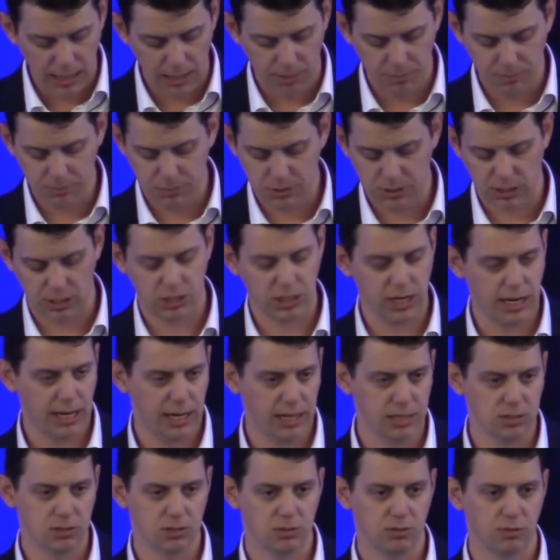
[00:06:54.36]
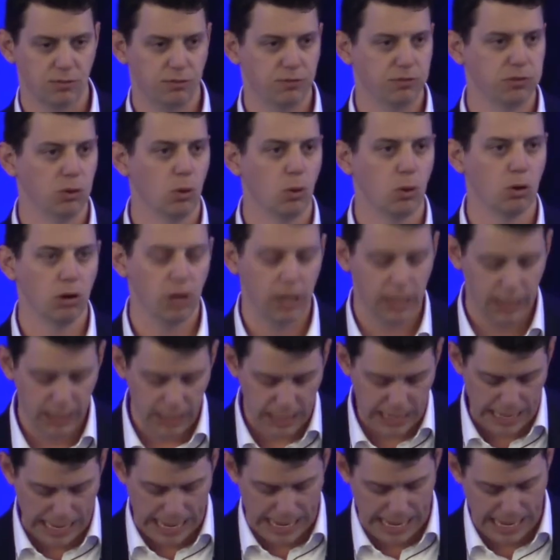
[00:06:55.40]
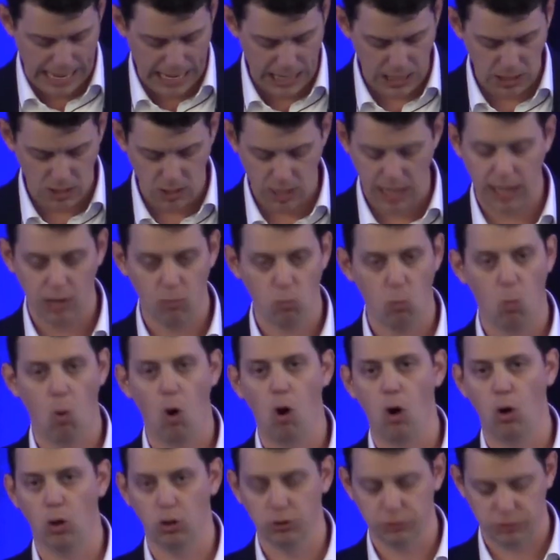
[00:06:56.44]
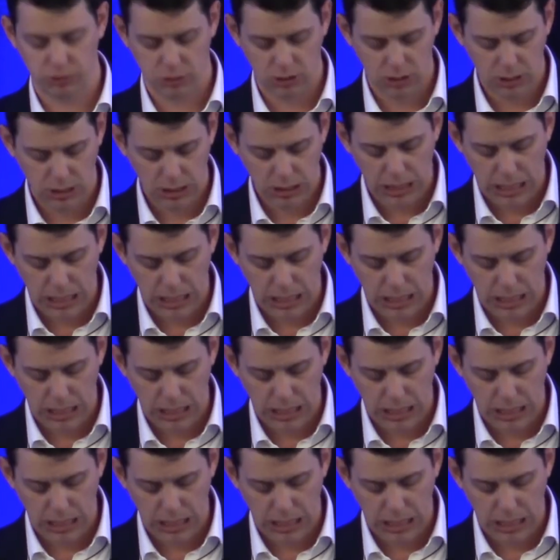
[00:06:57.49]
such as flooring and walls.